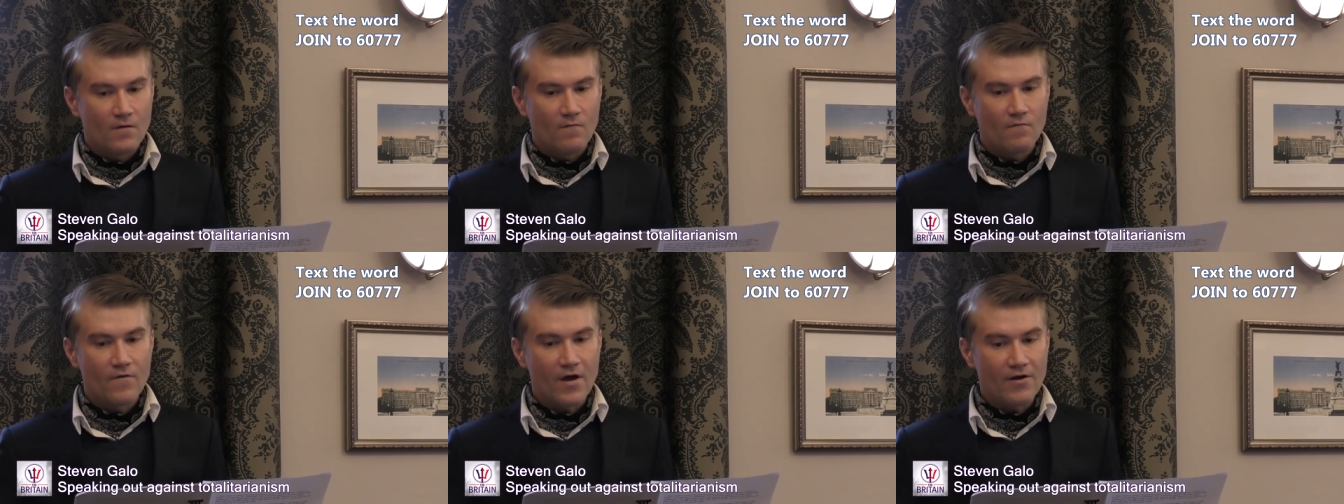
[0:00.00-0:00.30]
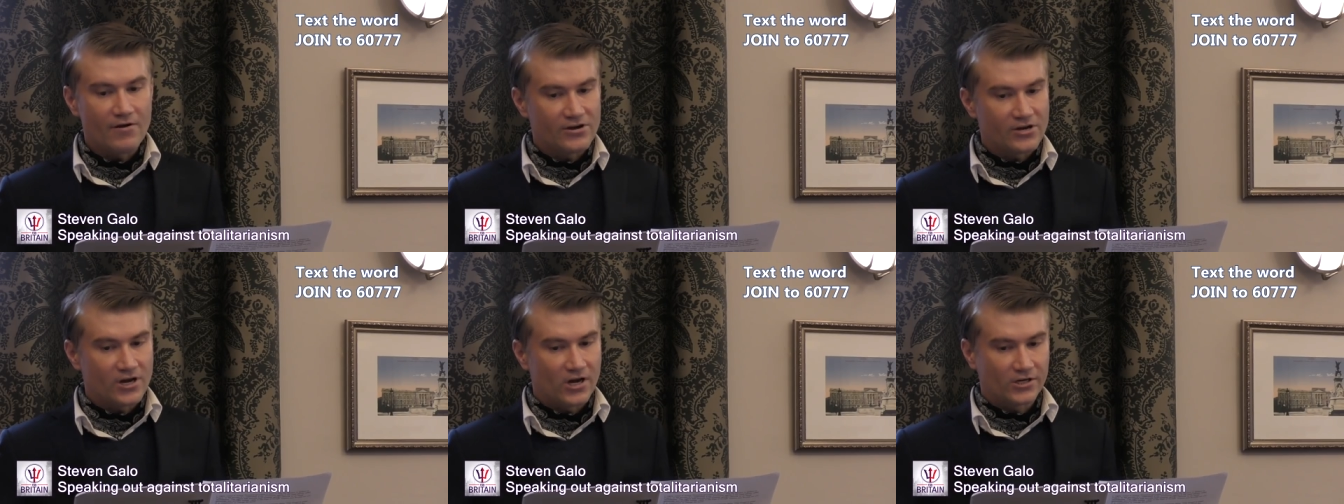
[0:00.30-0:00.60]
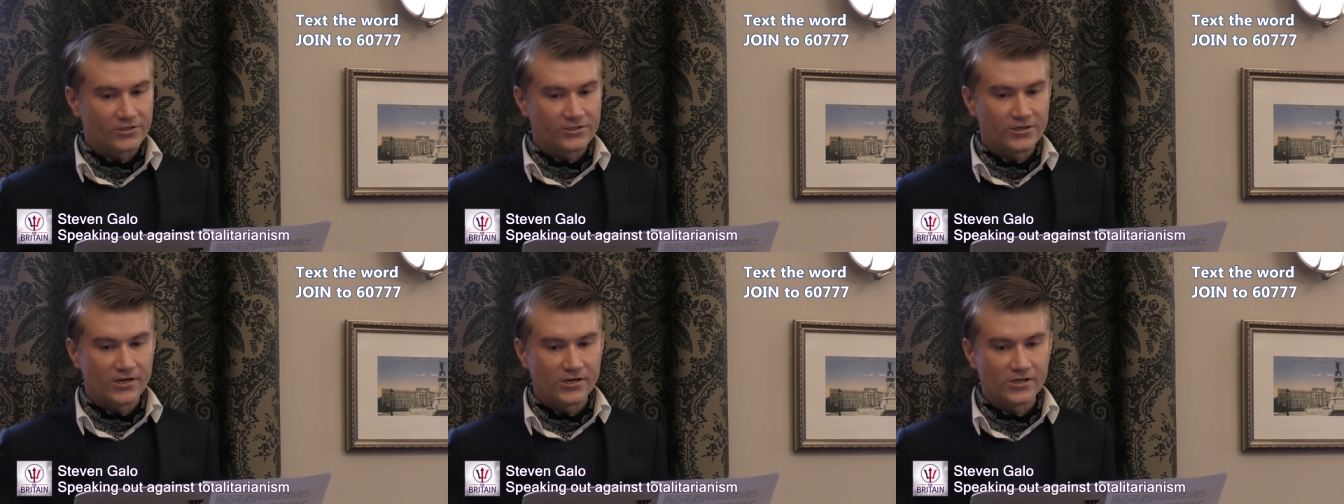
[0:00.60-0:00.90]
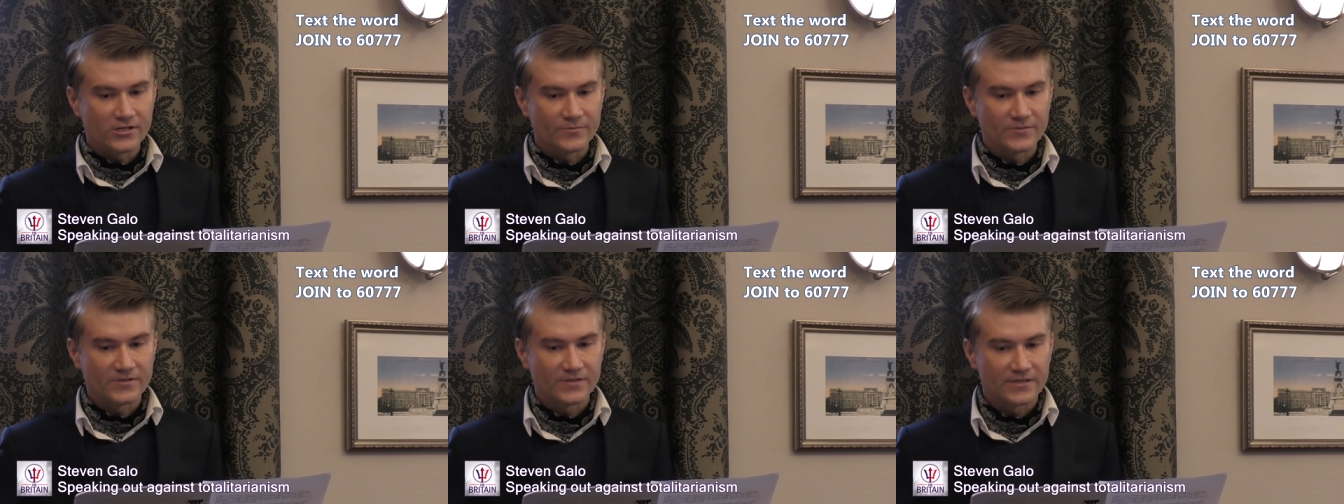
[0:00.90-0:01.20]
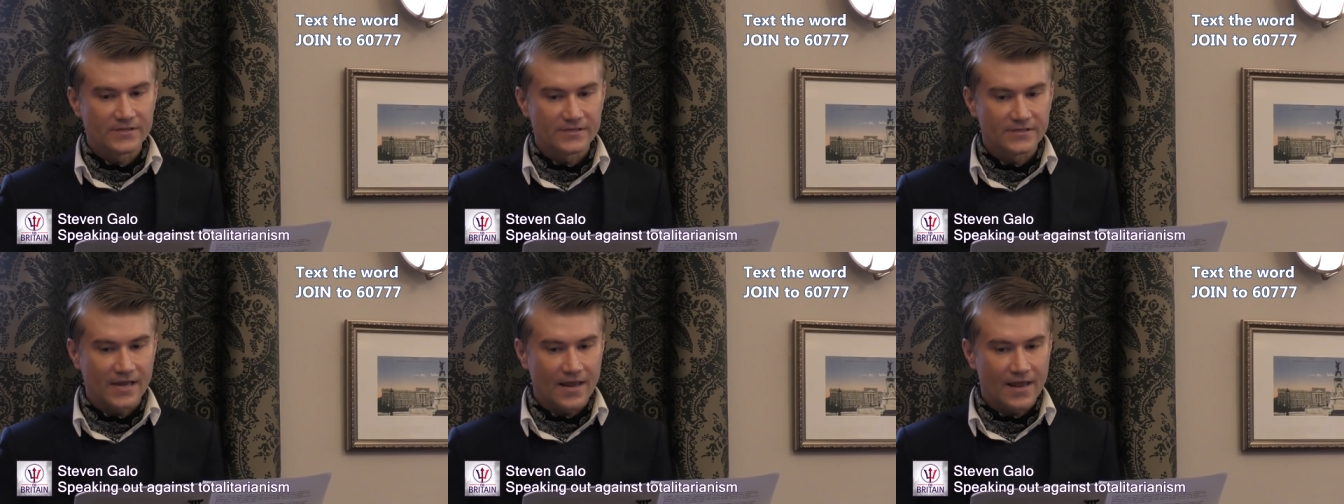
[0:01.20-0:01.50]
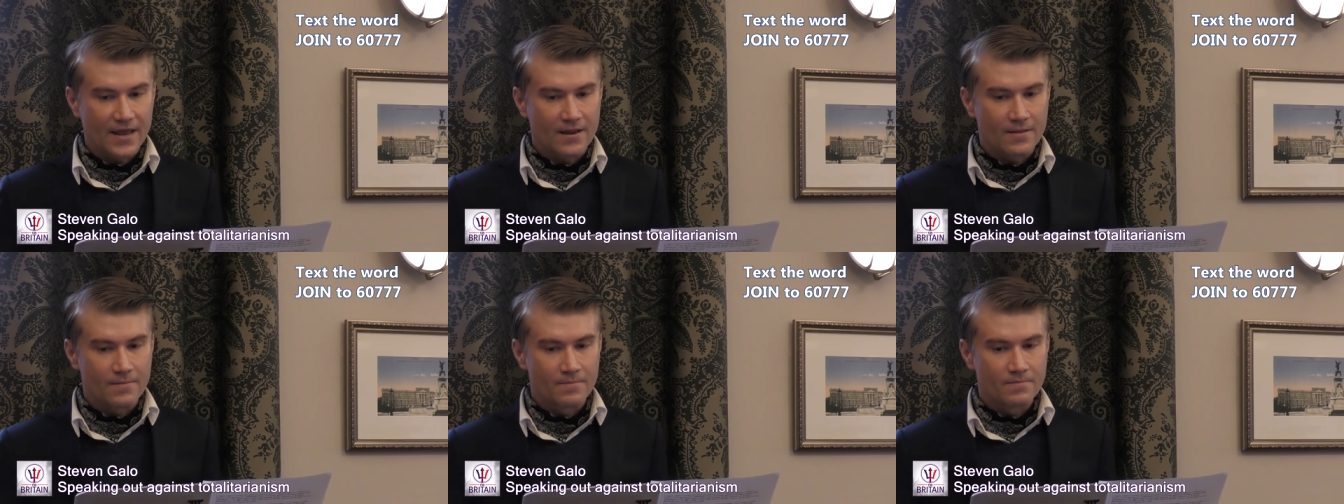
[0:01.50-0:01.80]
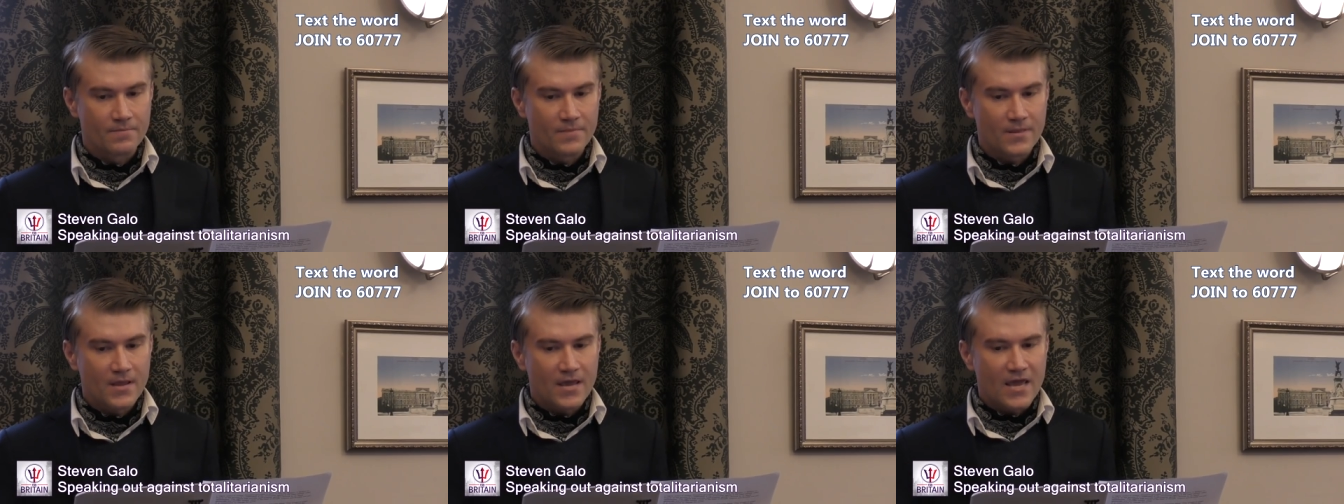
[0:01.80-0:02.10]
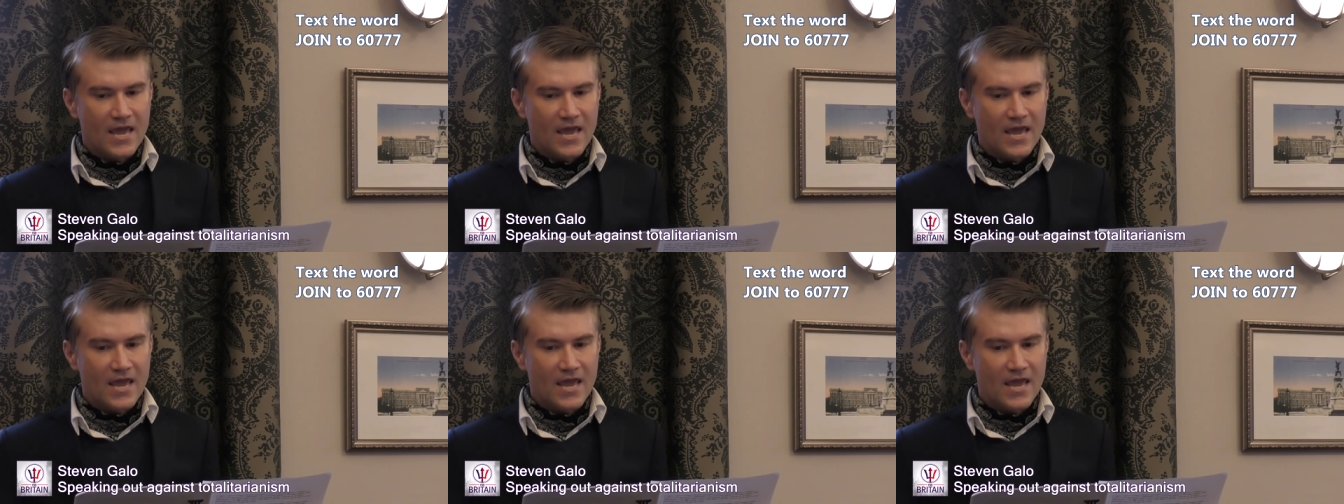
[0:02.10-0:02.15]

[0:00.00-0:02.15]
Very dark times set in.